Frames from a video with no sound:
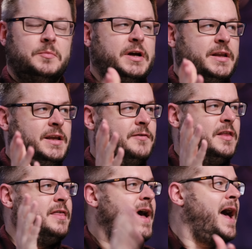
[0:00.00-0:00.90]
But
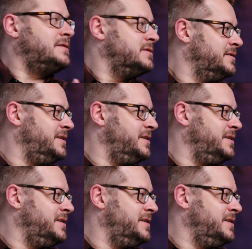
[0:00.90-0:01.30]
even that,